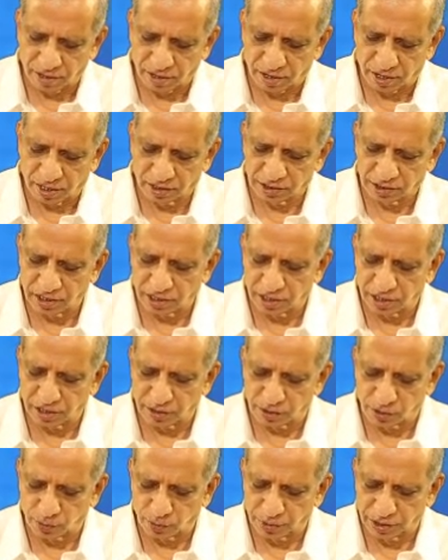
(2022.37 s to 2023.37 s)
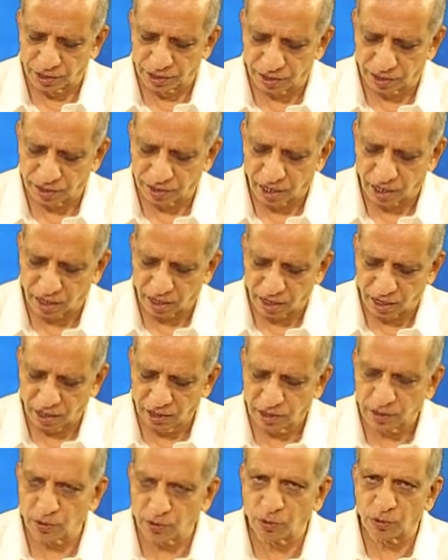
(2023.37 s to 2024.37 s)
considered to be the
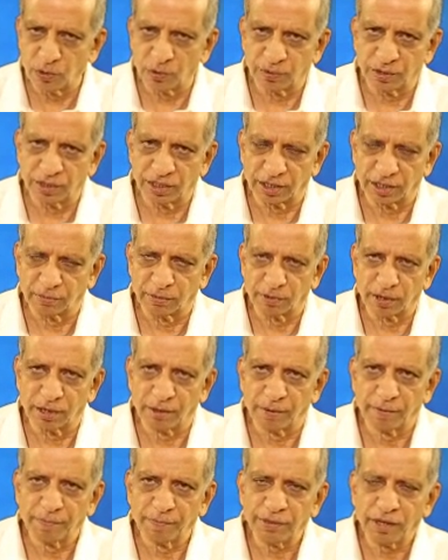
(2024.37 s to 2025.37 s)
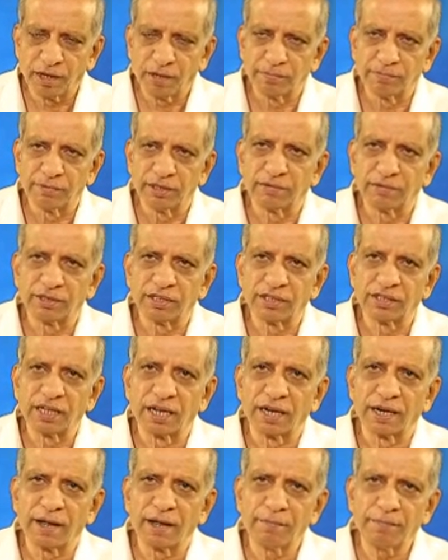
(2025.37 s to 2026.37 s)
control variable between
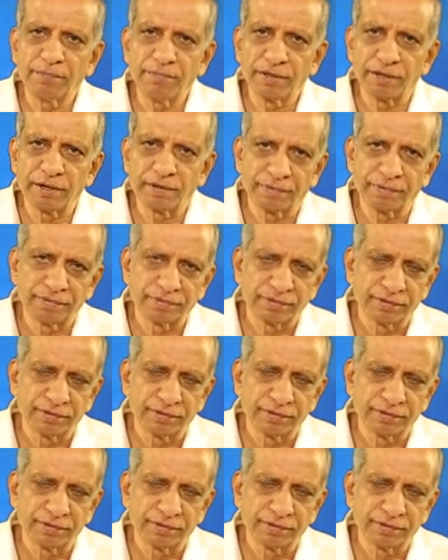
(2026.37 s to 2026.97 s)
the number of